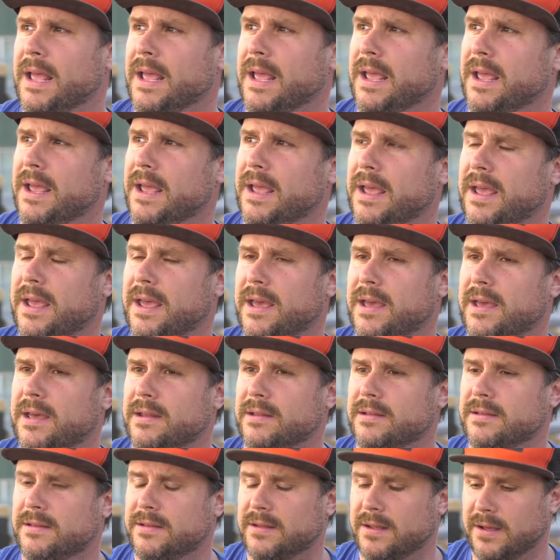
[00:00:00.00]

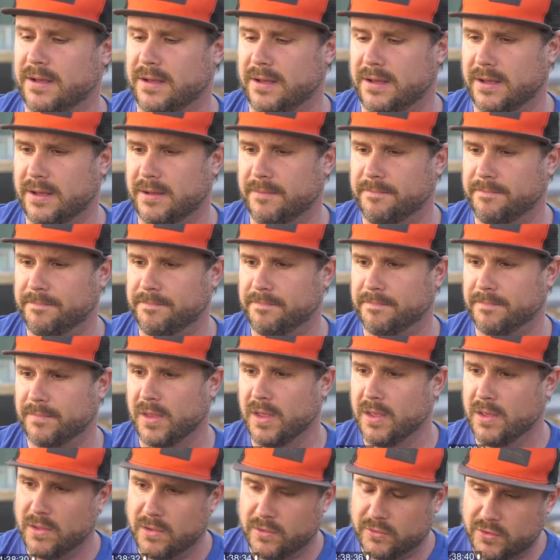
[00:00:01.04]
And
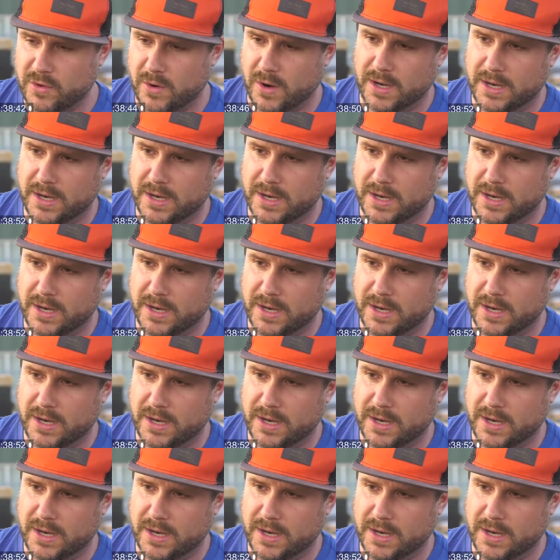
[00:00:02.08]
so